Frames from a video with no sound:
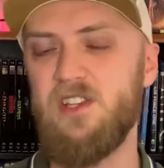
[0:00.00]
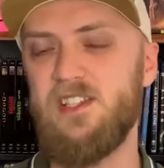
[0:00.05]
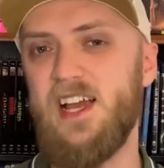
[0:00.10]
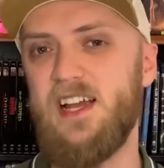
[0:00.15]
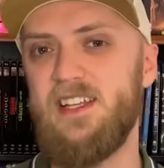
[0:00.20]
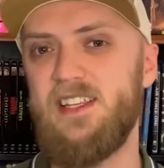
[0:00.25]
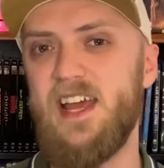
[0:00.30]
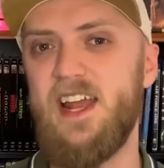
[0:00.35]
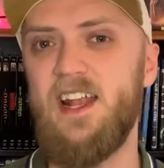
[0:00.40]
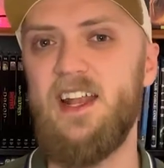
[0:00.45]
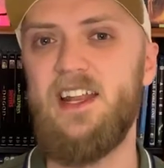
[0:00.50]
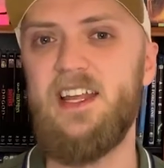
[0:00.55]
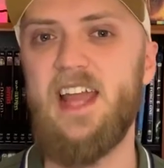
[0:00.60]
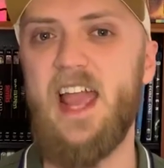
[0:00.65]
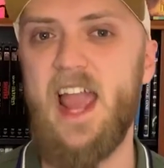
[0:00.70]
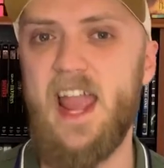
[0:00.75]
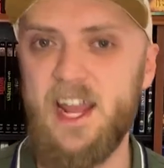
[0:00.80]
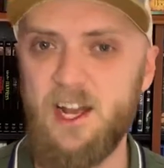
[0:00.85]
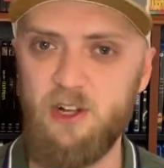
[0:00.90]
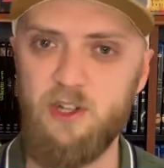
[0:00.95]
identity
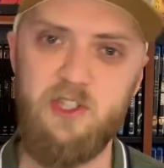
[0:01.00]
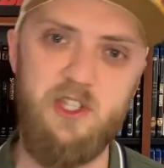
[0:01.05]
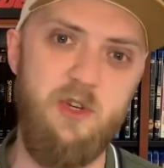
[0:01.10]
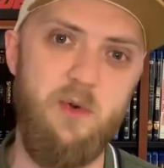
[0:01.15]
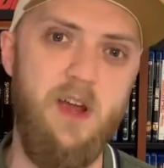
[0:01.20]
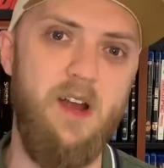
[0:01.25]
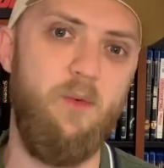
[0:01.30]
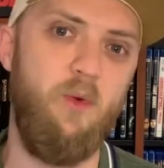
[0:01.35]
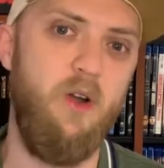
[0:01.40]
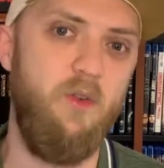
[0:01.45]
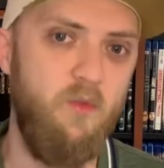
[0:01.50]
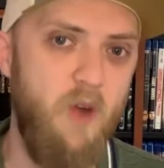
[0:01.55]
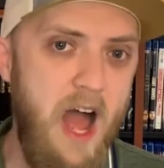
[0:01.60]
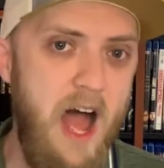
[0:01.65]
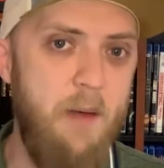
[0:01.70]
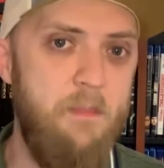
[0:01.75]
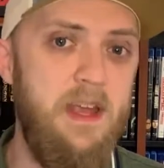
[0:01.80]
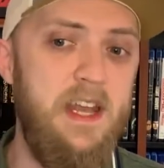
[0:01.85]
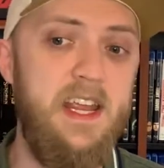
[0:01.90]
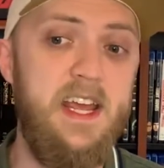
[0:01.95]
angle to it where
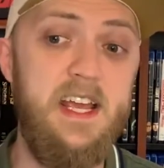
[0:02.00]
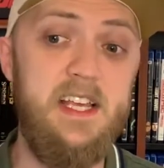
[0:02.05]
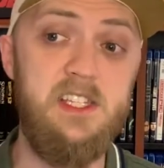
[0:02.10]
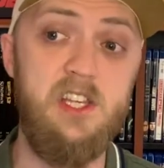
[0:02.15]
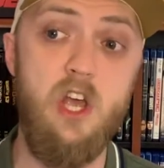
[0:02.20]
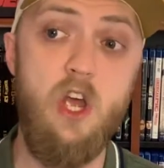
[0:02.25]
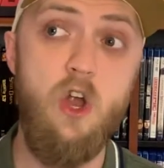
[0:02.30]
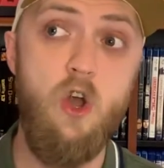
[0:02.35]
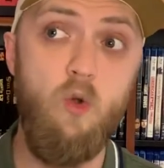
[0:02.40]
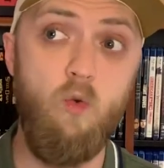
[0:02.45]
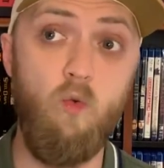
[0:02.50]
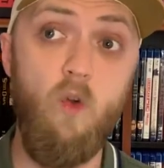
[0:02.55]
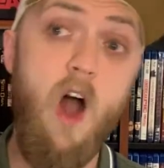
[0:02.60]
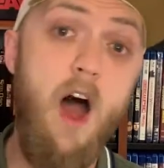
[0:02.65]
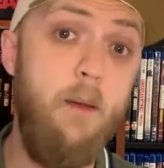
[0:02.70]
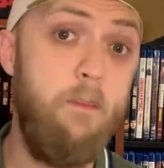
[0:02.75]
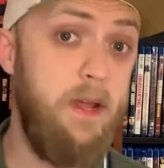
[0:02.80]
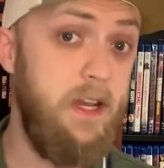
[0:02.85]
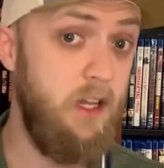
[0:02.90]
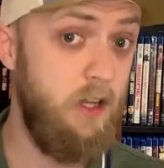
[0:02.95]
Robin is
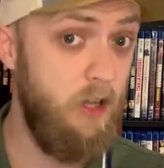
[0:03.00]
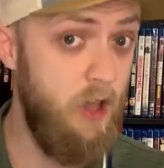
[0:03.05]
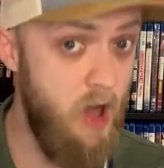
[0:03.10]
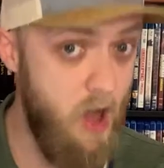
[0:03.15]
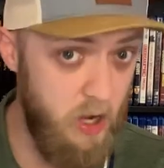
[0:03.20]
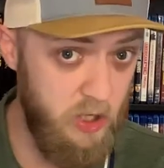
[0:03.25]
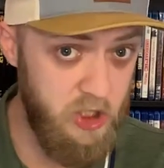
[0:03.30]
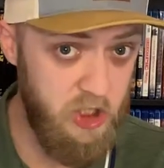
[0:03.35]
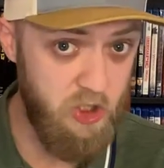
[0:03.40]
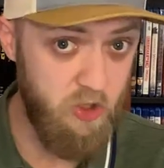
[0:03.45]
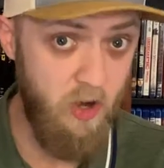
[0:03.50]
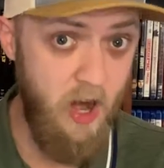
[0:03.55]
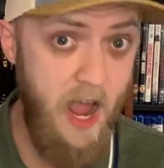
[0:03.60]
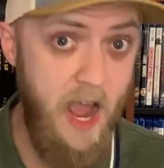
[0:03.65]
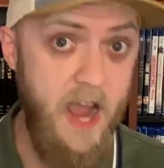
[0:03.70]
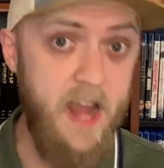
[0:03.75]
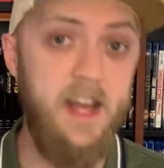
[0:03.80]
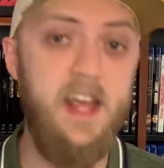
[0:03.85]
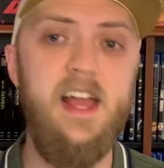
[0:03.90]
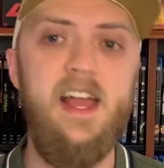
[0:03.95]
Robin
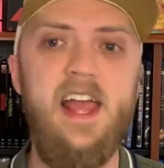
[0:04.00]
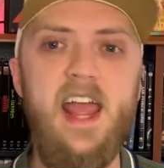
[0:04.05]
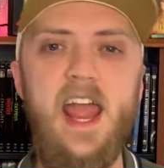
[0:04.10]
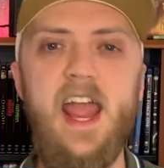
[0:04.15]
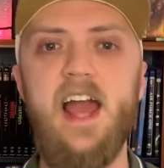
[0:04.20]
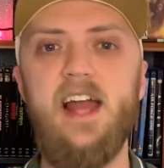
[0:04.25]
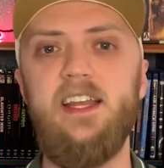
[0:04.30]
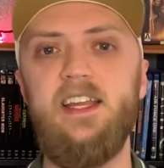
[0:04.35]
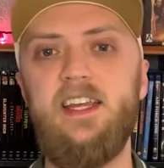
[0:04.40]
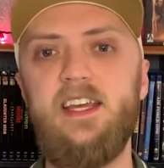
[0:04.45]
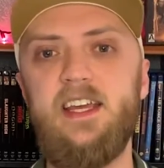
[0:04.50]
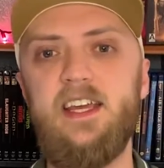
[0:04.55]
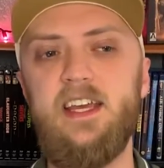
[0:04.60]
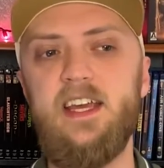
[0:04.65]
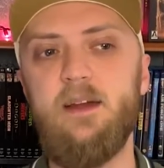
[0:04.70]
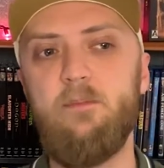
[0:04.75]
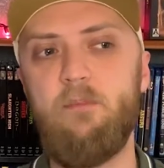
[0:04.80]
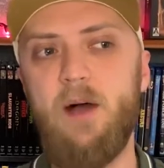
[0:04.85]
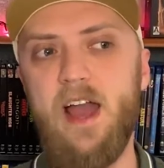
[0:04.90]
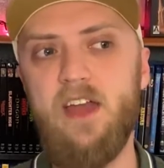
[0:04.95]
Longstride, and
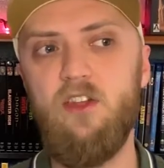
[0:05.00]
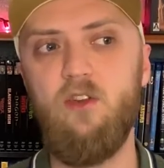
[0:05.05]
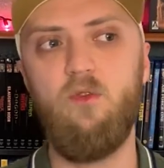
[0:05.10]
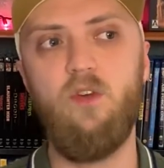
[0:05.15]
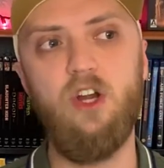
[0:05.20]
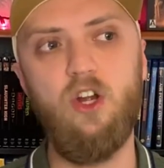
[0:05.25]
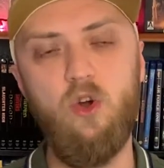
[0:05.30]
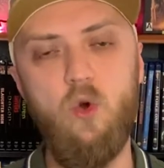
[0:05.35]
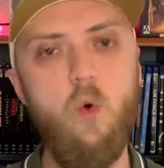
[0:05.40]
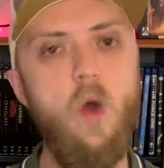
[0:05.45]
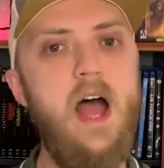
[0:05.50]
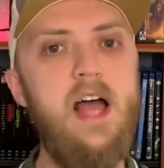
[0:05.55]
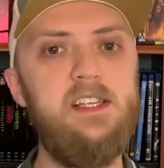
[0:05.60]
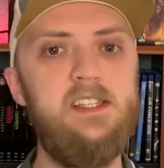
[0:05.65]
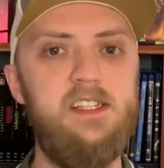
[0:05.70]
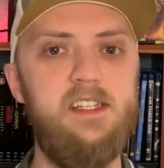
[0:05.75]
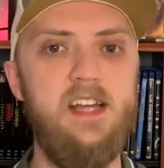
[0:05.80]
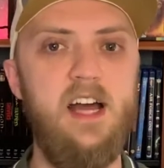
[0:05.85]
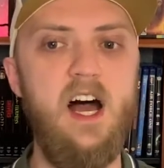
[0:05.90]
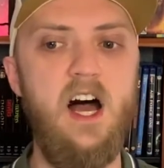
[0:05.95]
he, by the
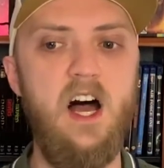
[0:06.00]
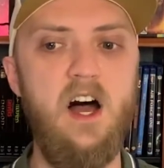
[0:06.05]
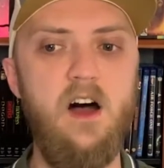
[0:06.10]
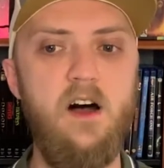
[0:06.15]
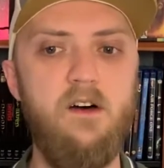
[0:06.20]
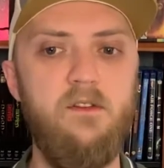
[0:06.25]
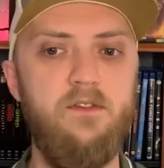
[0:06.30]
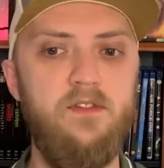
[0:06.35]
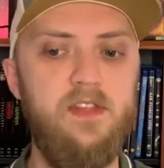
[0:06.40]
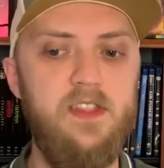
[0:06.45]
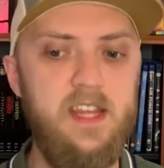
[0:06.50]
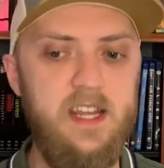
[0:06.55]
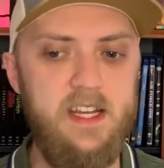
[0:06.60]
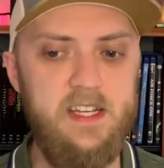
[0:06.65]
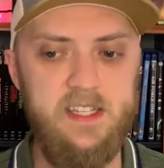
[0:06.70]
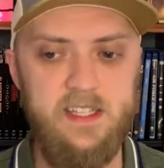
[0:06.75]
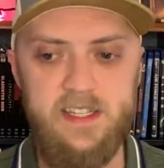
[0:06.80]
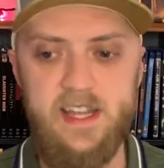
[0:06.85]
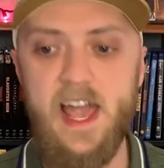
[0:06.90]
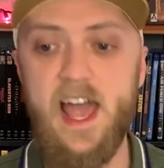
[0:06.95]
request of the
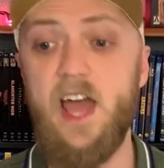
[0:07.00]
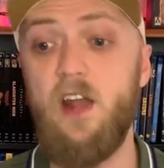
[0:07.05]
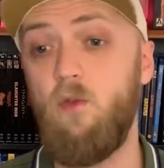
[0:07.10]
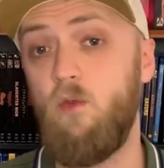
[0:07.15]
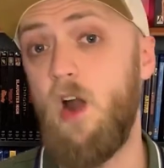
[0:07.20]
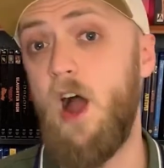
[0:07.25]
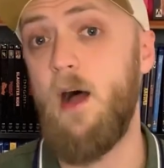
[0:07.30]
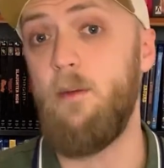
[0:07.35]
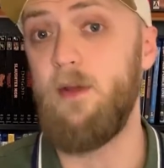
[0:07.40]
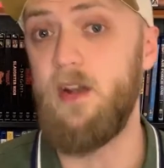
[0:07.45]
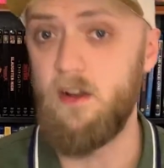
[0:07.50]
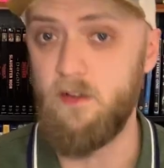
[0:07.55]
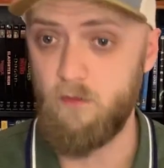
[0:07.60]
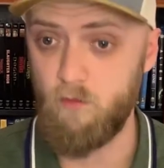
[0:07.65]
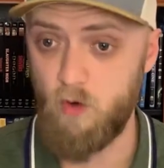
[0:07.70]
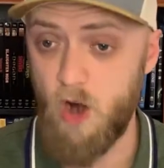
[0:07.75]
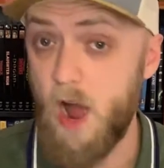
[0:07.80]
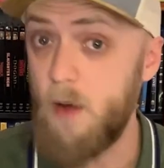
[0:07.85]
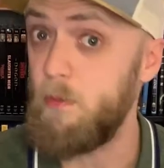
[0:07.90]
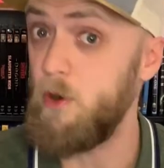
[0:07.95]
dead
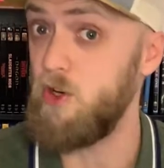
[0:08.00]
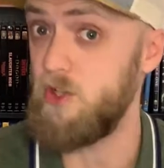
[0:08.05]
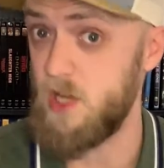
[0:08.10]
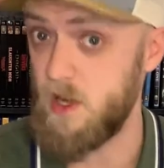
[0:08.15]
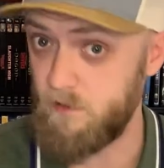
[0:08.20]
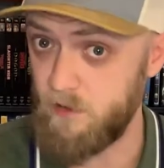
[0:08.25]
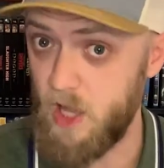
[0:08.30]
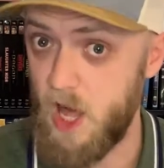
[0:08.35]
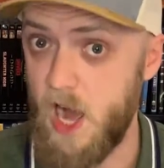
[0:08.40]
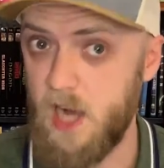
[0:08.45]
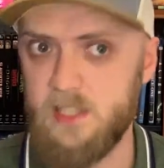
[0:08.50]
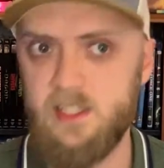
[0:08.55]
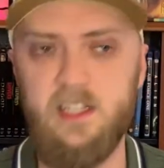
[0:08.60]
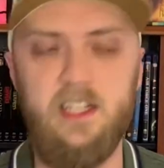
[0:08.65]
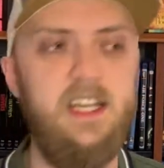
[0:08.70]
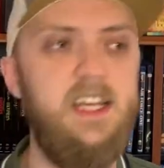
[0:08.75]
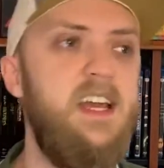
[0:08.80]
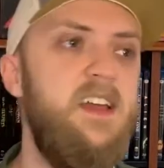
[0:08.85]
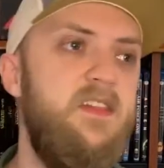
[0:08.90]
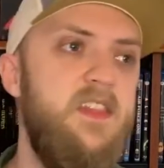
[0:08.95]
Robert of
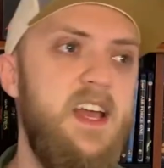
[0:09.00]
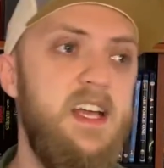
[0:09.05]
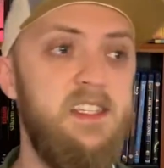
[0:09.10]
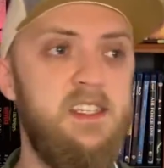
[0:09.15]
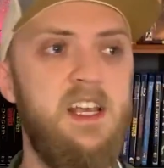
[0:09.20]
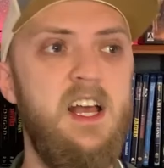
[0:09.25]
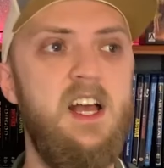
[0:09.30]
Locksley in this,